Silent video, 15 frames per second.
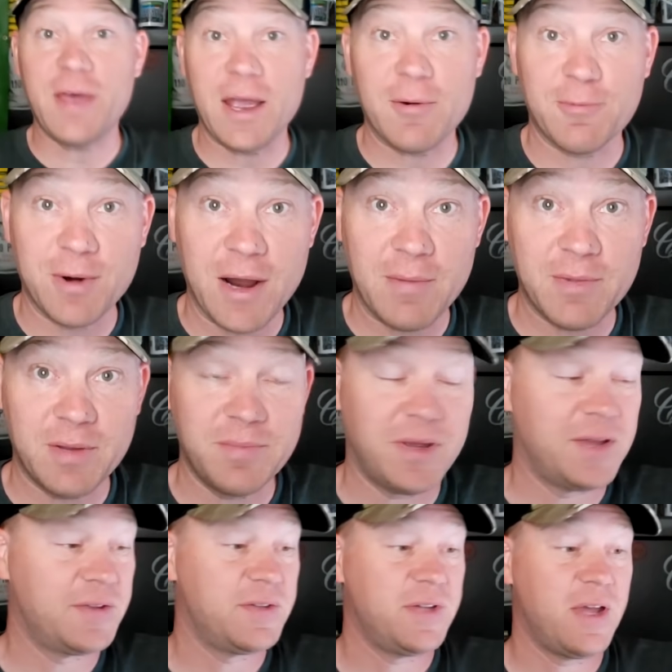that rambling
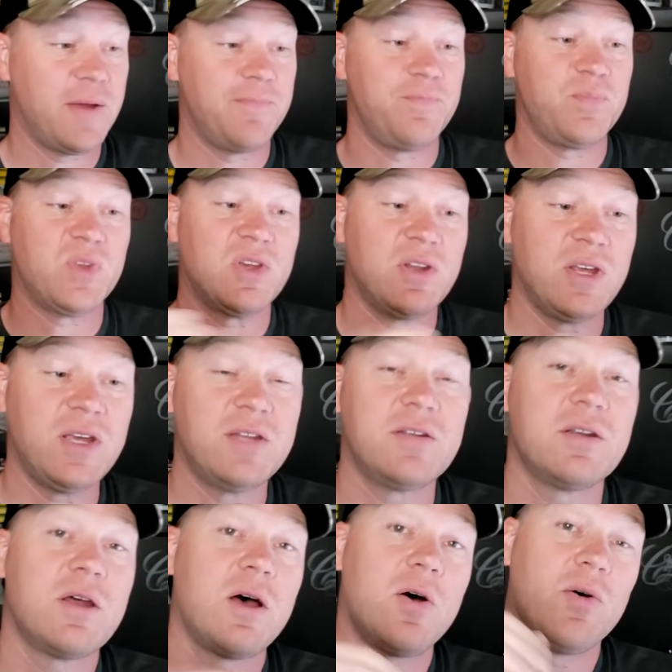being said, you need to
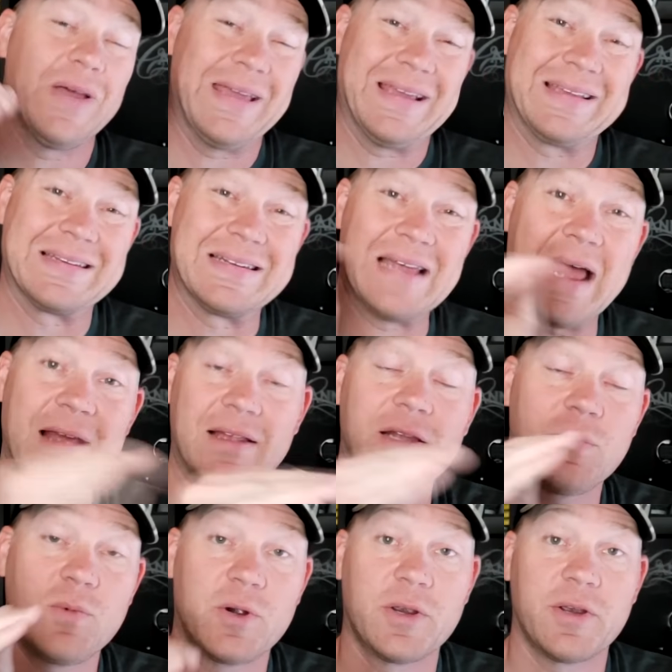know exactly
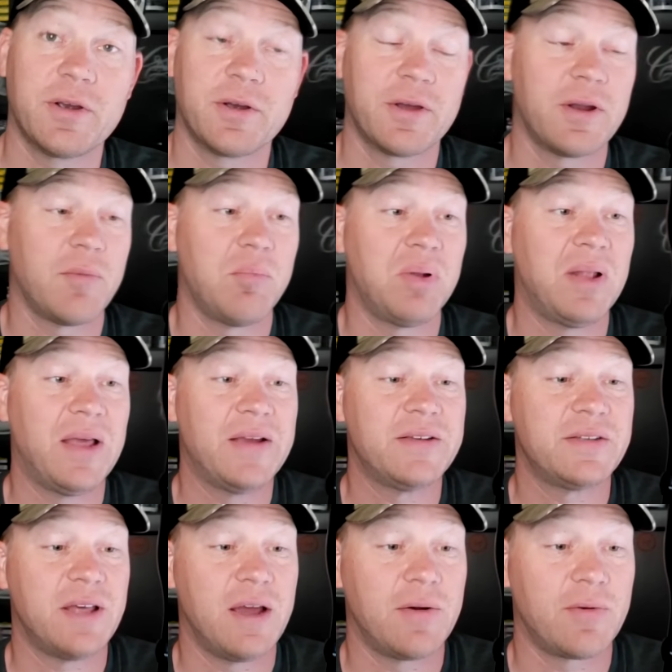where you're going to
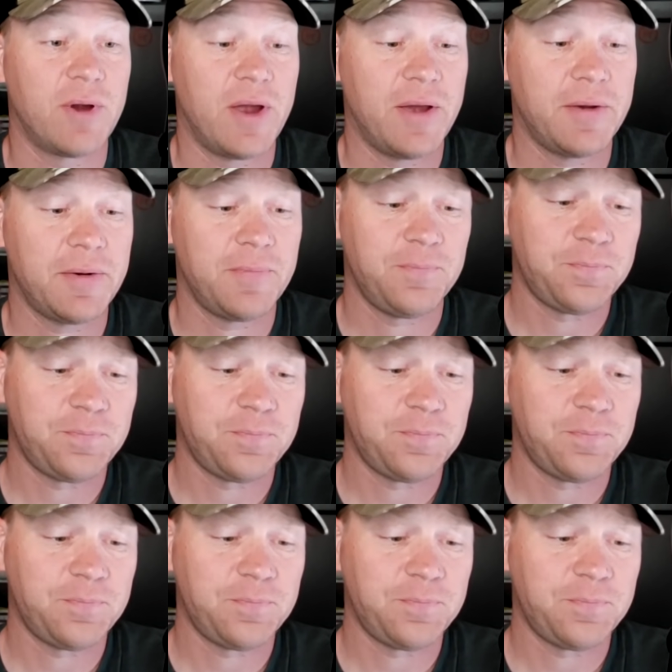place that round